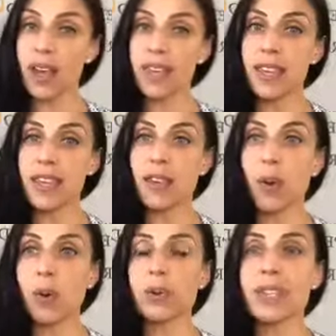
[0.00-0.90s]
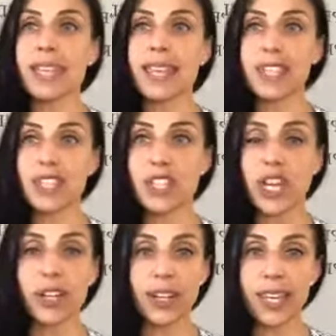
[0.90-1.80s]
the old, I think it's a
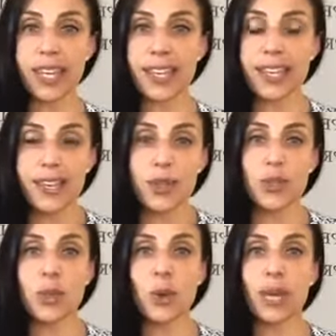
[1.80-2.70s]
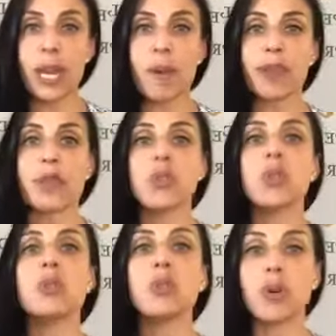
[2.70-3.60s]
Cherokee story about the
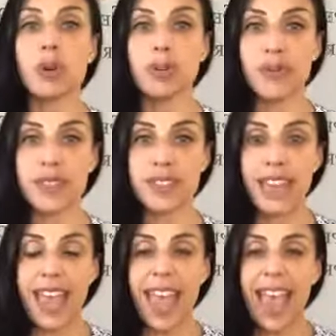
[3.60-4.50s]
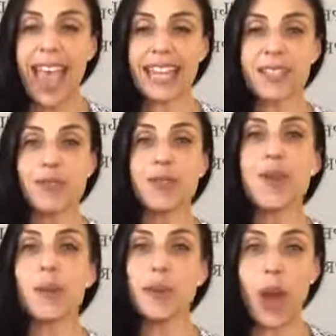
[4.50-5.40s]
two wolves. And if you
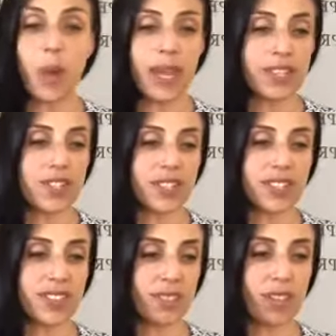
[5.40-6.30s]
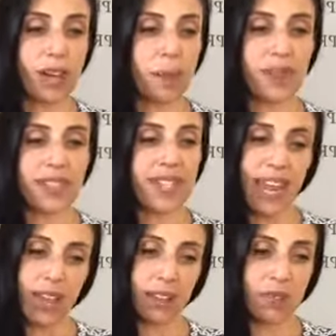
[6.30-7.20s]
don't know it, just look up The
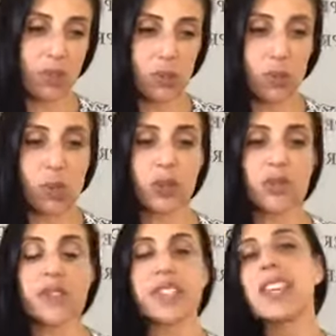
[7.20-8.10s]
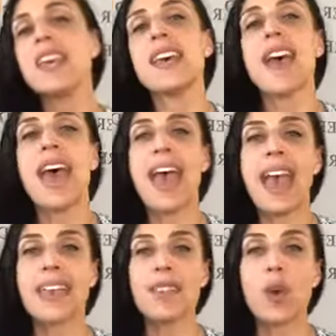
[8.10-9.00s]
Tale of Two Wolves.
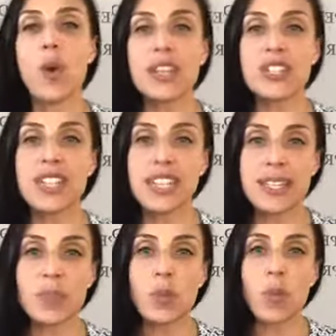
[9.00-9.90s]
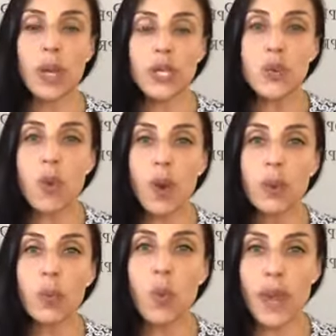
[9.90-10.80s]
And the question is, which
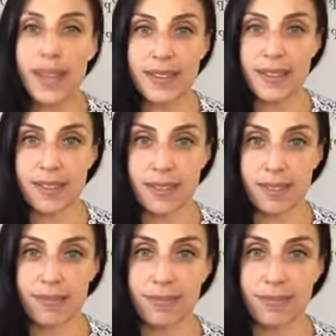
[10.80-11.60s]
one wins?